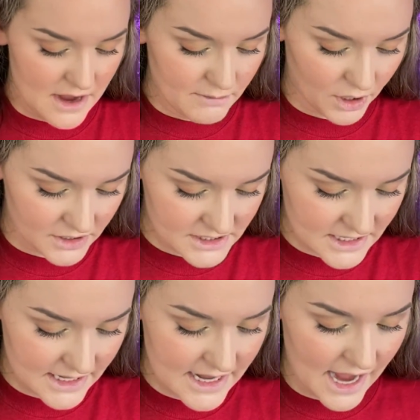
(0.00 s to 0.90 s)

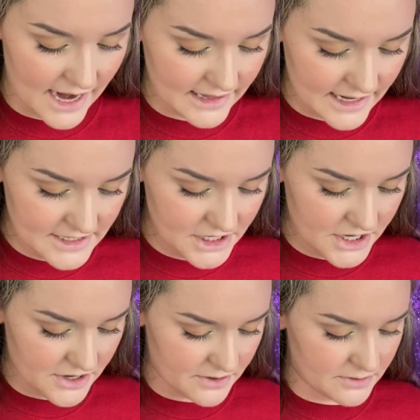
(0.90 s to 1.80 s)
Personally, I like to
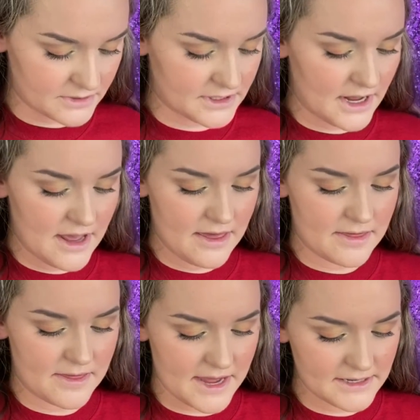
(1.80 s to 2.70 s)
use
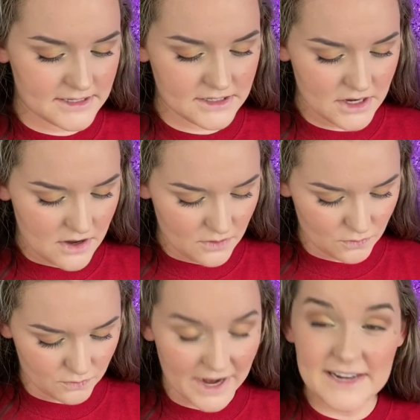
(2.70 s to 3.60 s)
this
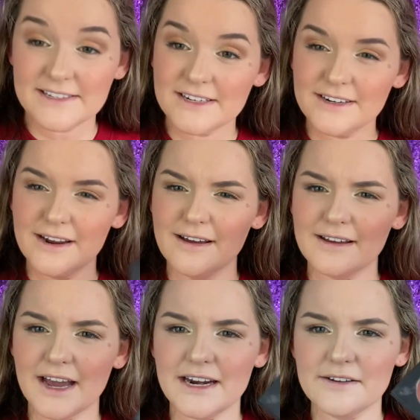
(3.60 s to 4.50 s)
raisin
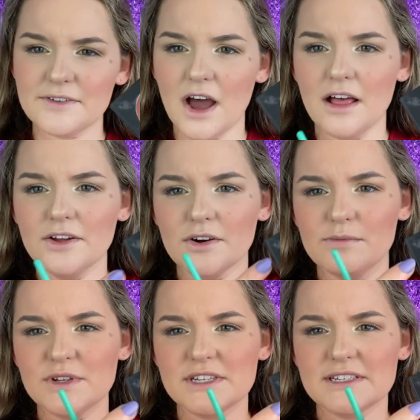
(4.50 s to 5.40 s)
kind of color,
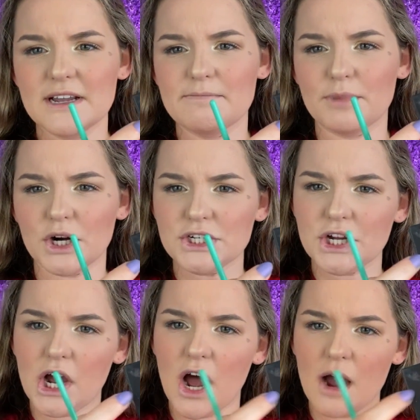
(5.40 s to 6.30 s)
almost this like burnt
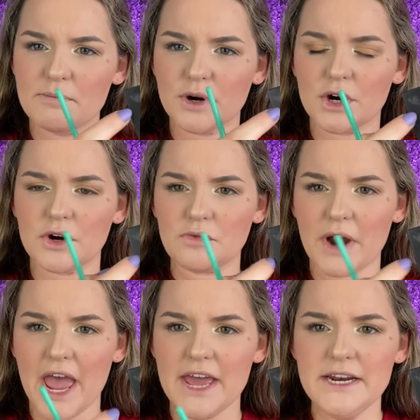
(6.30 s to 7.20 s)
copper
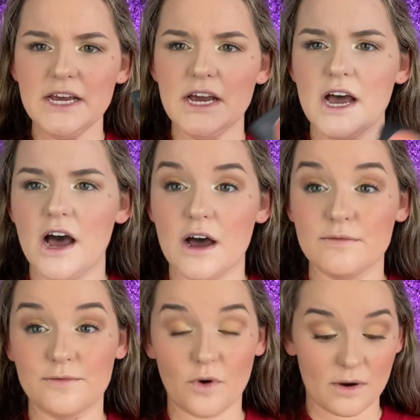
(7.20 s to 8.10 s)
red
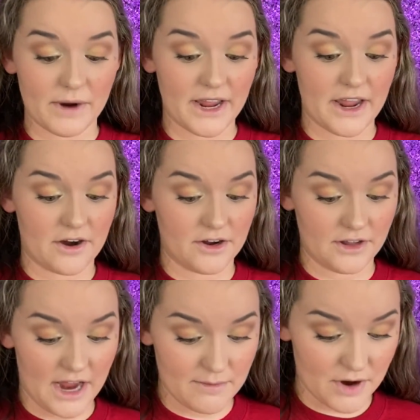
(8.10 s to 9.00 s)
for my Ariel
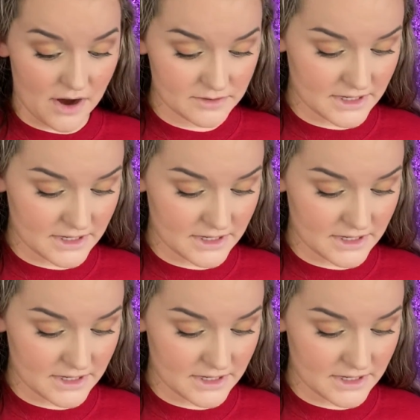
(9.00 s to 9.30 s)
eyebrows.